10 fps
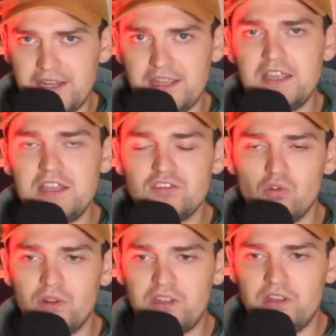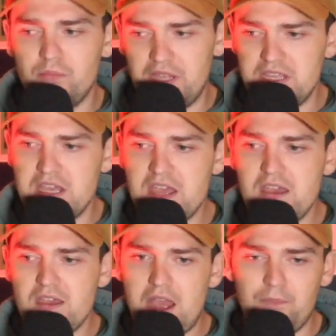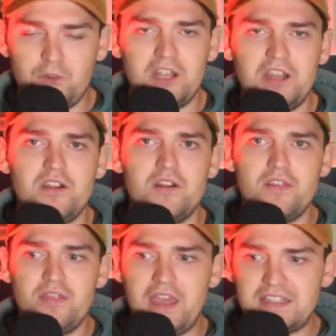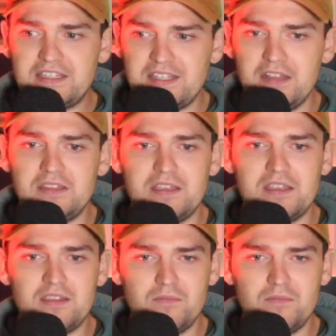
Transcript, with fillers: He's going to be a player that Celtic